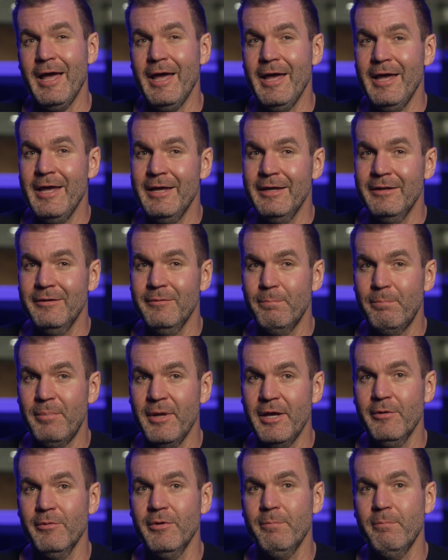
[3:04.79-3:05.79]
and
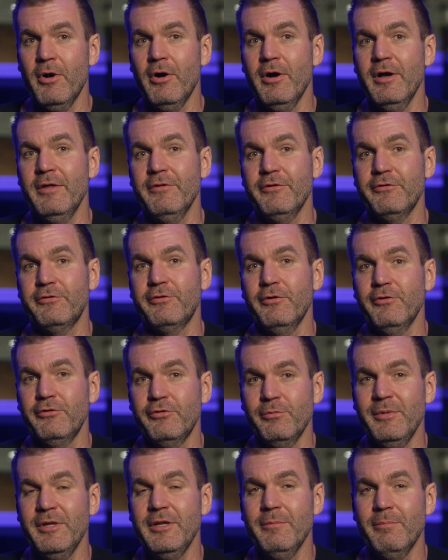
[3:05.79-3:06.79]
bear in mind that
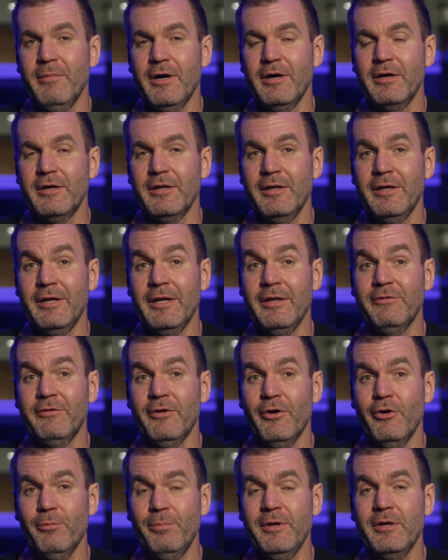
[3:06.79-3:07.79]
social media marketing is
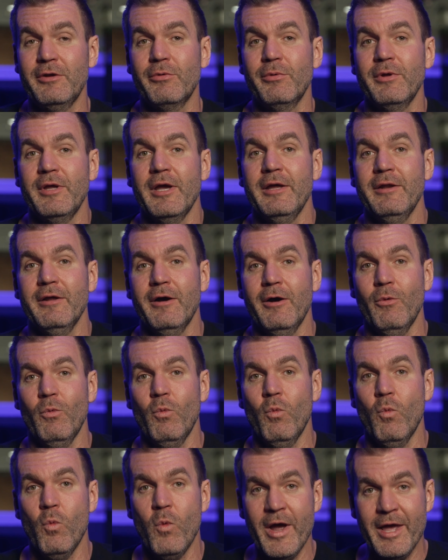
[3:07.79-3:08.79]
helping create
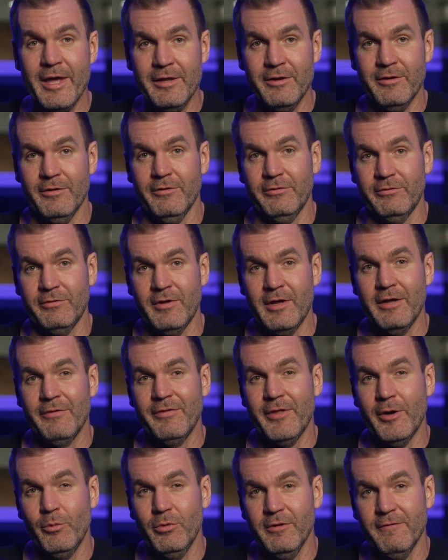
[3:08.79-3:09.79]
awareness
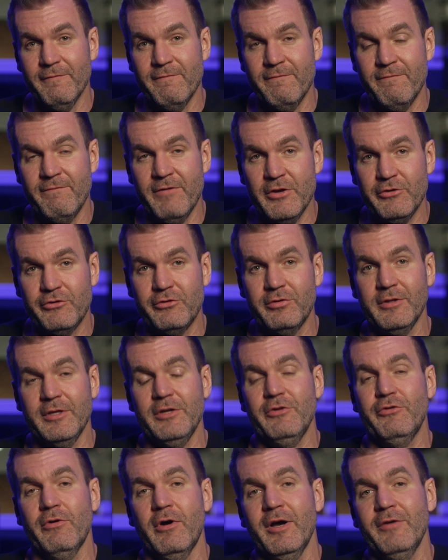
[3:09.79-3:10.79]
that will eventually
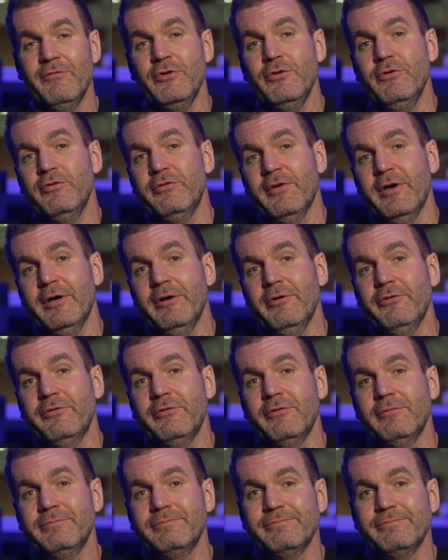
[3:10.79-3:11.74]
drive new sales.